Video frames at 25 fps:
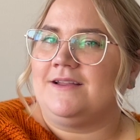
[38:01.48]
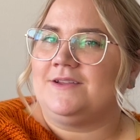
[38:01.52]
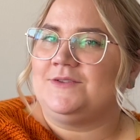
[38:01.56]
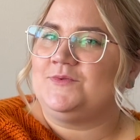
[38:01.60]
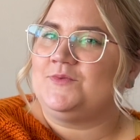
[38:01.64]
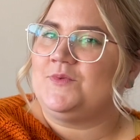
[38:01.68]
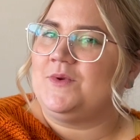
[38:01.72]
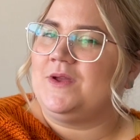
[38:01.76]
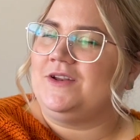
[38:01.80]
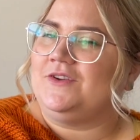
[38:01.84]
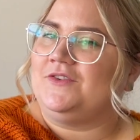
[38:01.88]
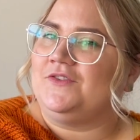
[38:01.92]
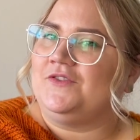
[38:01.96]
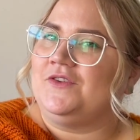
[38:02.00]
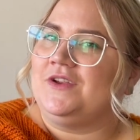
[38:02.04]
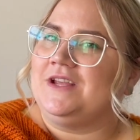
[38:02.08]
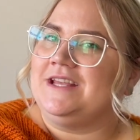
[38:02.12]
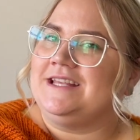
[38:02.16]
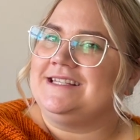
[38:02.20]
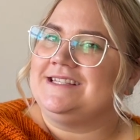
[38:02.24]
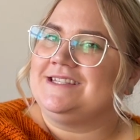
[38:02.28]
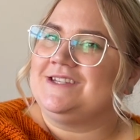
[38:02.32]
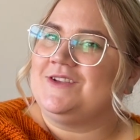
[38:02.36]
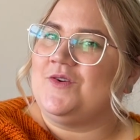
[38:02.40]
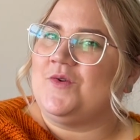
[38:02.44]
sweater
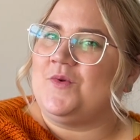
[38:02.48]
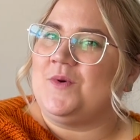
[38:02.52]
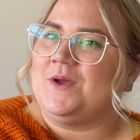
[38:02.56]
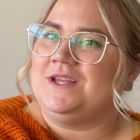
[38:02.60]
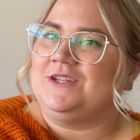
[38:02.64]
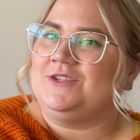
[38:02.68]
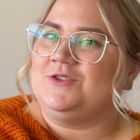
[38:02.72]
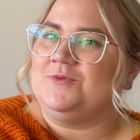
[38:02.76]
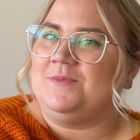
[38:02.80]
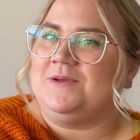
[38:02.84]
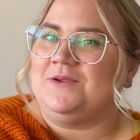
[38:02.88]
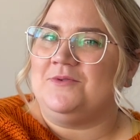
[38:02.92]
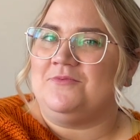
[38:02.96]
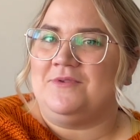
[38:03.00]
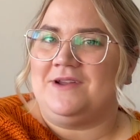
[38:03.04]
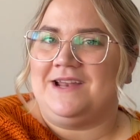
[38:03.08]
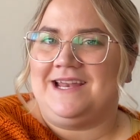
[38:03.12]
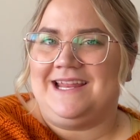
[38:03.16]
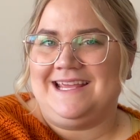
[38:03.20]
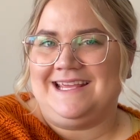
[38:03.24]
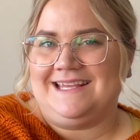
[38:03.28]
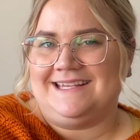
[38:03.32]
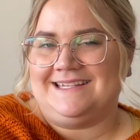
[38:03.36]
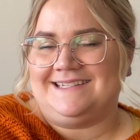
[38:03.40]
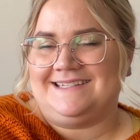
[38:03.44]
is going to be
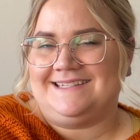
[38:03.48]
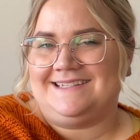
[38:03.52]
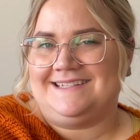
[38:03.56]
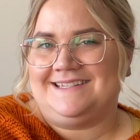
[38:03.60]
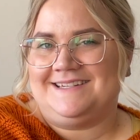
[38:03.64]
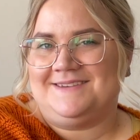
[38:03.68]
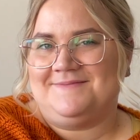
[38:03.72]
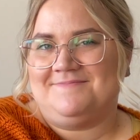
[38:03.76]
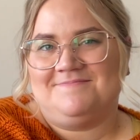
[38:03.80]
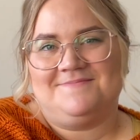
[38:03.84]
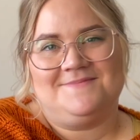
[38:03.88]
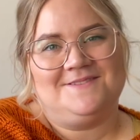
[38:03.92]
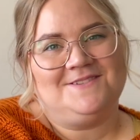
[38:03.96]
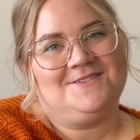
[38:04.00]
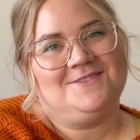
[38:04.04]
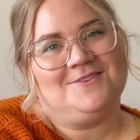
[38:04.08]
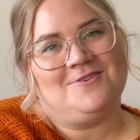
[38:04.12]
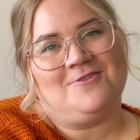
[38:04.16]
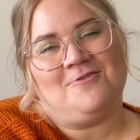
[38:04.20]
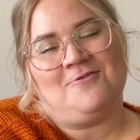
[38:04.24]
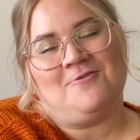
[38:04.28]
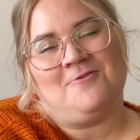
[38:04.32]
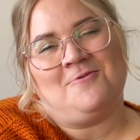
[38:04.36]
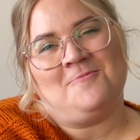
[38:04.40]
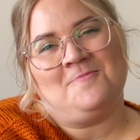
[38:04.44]
released.
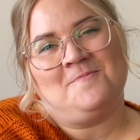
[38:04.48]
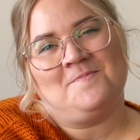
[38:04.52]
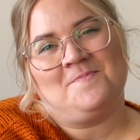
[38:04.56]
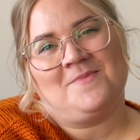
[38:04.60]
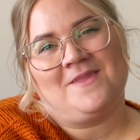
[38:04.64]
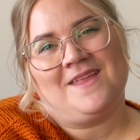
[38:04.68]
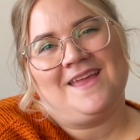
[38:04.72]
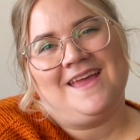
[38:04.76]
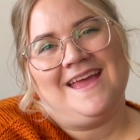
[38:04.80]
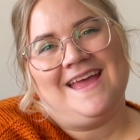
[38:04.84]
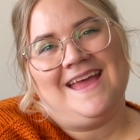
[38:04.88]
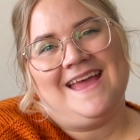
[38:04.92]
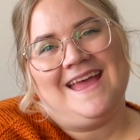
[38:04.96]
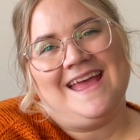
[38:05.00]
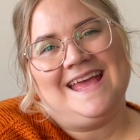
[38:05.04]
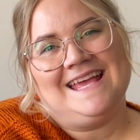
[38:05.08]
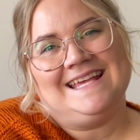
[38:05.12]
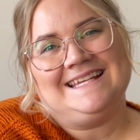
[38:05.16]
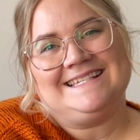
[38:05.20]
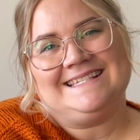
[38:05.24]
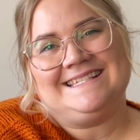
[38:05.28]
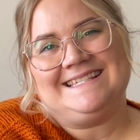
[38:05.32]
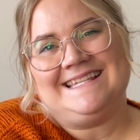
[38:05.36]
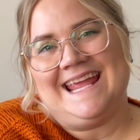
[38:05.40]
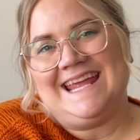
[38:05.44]
So
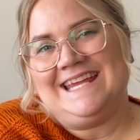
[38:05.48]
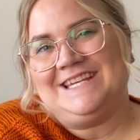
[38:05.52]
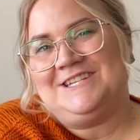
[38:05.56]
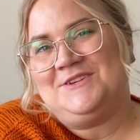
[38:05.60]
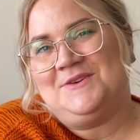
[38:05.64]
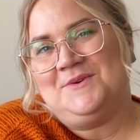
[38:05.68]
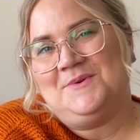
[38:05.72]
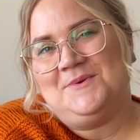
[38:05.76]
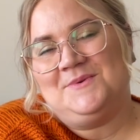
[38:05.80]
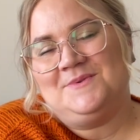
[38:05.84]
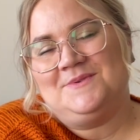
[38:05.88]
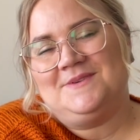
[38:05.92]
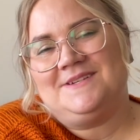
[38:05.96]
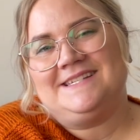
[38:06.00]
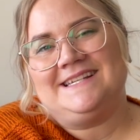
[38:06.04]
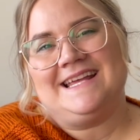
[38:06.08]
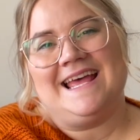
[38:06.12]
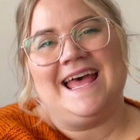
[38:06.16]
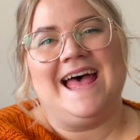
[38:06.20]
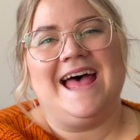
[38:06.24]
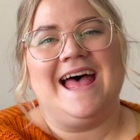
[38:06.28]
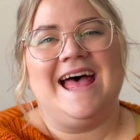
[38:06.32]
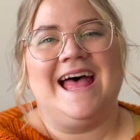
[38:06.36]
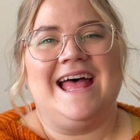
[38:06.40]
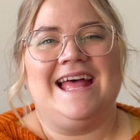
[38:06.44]
stay tuned,
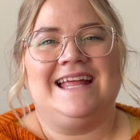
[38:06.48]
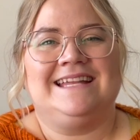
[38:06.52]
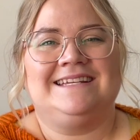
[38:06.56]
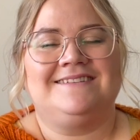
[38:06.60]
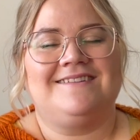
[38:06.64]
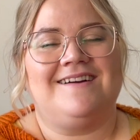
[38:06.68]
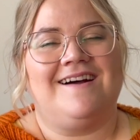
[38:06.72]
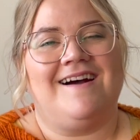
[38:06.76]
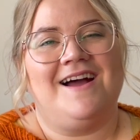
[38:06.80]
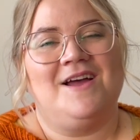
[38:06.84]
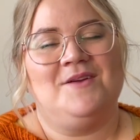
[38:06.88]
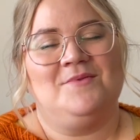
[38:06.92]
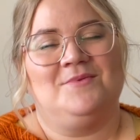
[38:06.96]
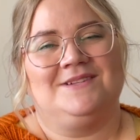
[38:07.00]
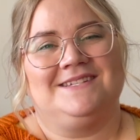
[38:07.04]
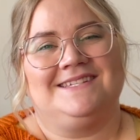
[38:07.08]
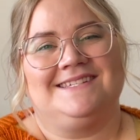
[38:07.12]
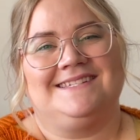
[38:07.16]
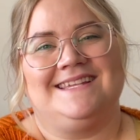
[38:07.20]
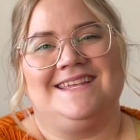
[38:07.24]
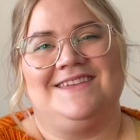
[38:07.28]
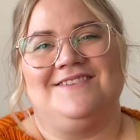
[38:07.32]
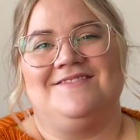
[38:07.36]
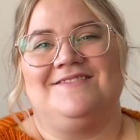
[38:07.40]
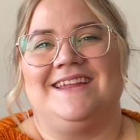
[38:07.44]
and I will
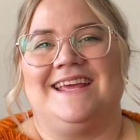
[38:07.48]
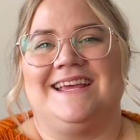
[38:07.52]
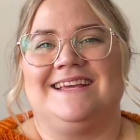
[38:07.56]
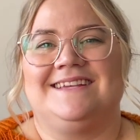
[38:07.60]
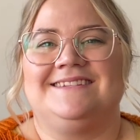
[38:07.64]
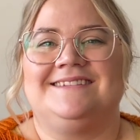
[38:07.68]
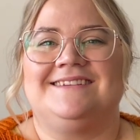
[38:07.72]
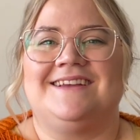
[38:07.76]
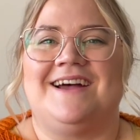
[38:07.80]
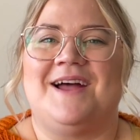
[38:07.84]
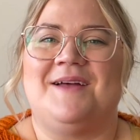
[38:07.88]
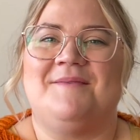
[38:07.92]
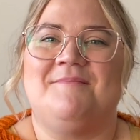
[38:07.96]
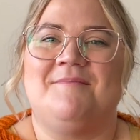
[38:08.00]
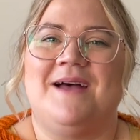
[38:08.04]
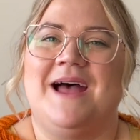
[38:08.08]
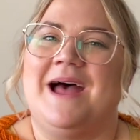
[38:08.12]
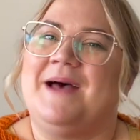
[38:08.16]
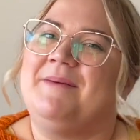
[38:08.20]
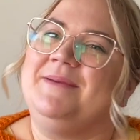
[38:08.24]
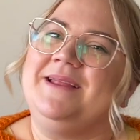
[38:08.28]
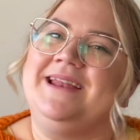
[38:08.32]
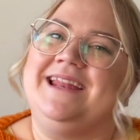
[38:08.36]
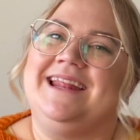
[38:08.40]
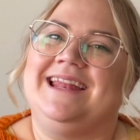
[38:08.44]
see you next time.
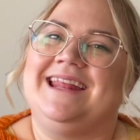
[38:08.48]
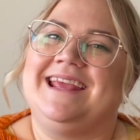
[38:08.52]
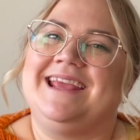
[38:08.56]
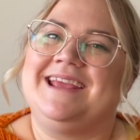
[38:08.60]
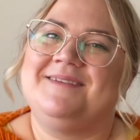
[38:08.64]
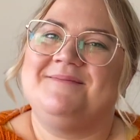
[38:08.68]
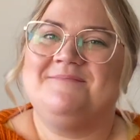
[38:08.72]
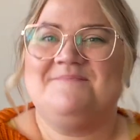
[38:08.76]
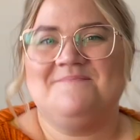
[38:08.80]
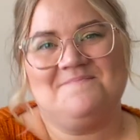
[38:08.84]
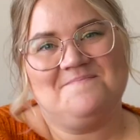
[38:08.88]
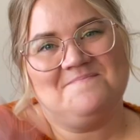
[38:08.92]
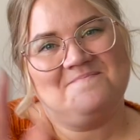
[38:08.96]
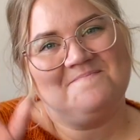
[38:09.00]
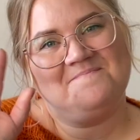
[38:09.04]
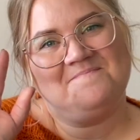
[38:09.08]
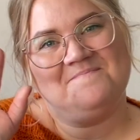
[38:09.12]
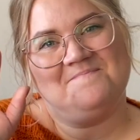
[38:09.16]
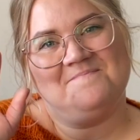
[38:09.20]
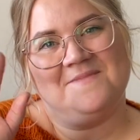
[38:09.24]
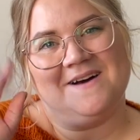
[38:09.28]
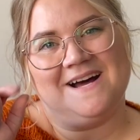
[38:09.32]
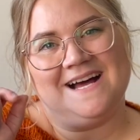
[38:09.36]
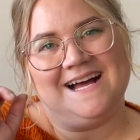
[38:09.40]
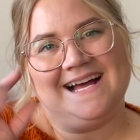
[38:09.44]
Happy knitting.
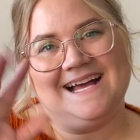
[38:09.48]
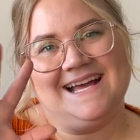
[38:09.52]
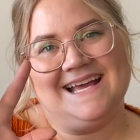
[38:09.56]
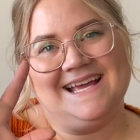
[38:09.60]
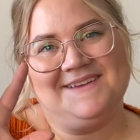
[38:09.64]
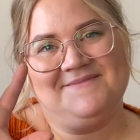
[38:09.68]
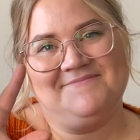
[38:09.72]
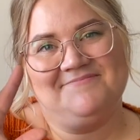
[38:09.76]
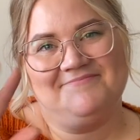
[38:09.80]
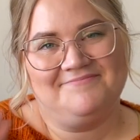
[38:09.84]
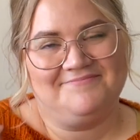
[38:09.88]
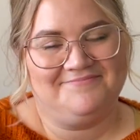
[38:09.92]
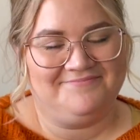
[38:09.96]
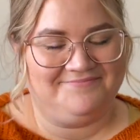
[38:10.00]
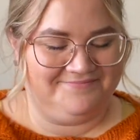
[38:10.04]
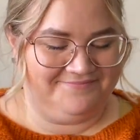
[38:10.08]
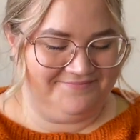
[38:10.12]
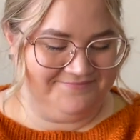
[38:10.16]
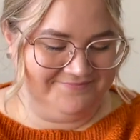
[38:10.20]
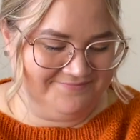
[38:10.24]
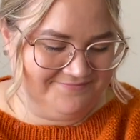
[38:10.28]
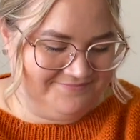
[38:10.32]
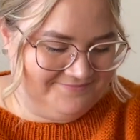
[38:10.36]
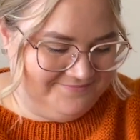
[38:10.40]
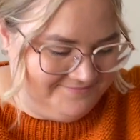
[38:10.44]

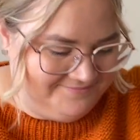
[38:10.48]
Bye.